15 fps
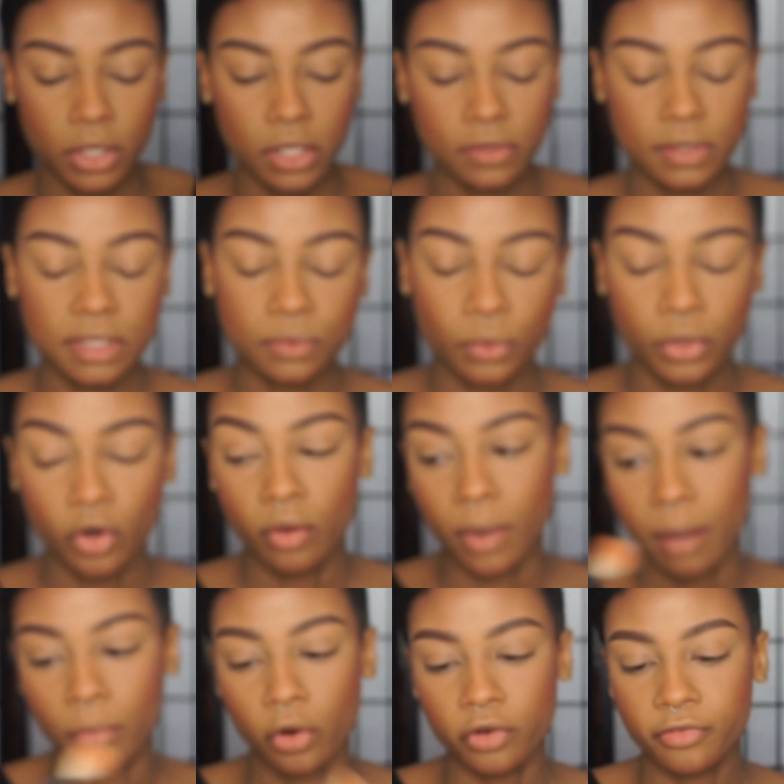use this one on my
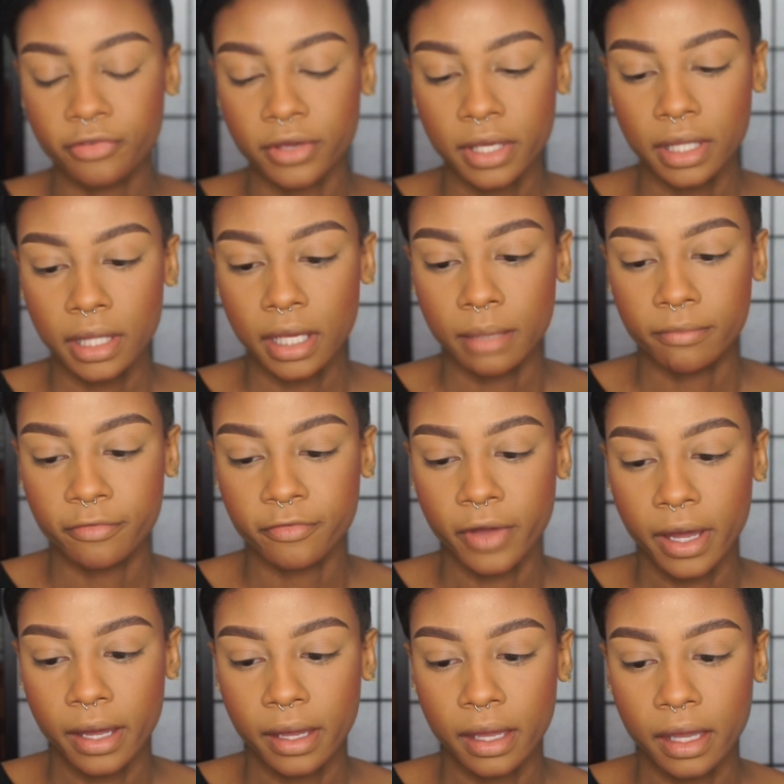Morphe
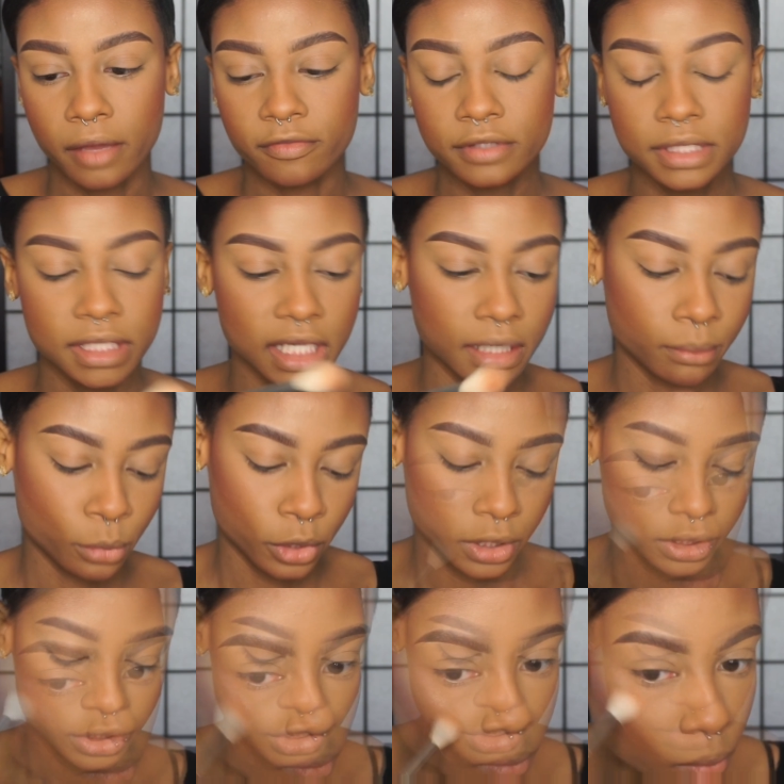M510 brush.